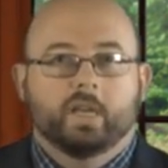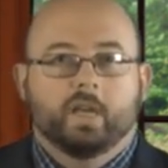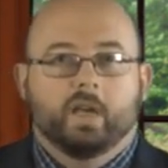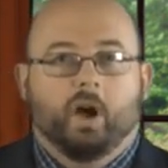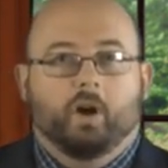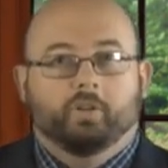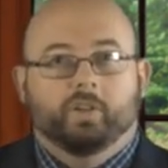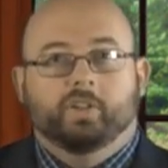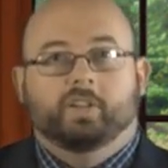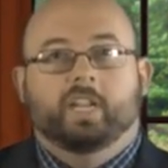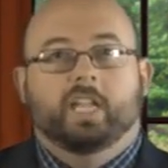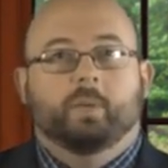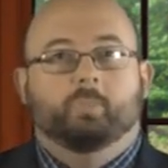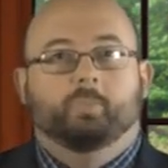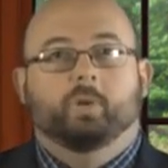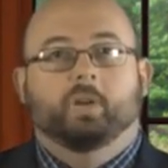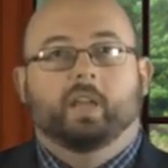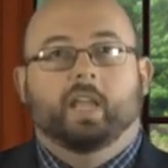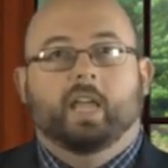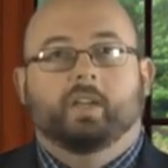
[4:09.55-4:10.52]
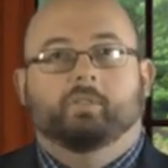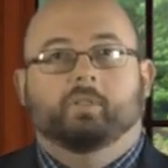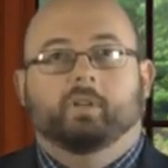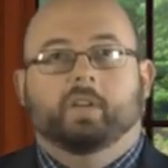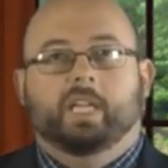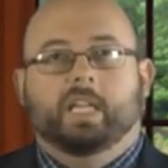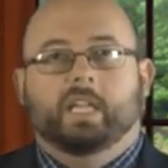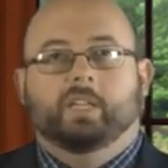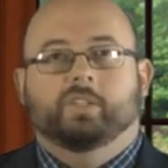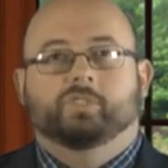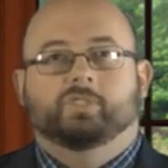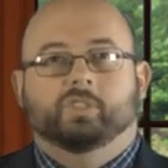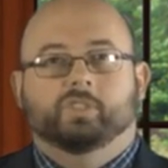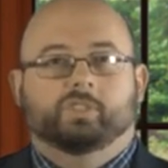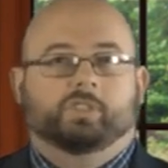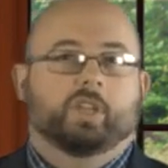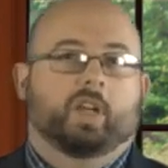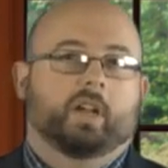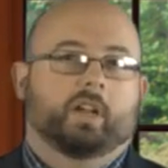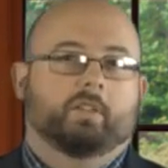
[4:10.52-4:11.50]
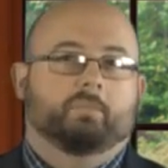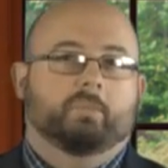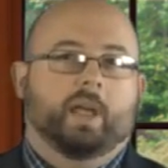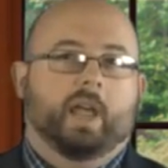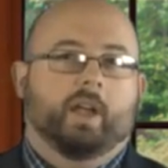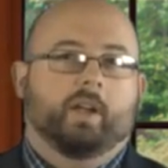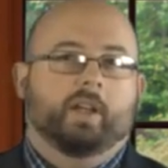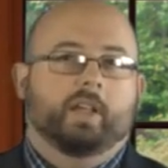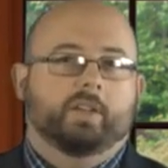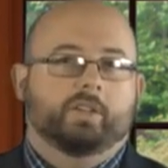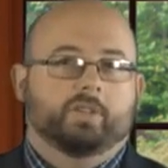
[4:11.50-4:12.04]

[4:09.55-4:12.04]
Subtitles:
On a deeper level, He's the son of Mary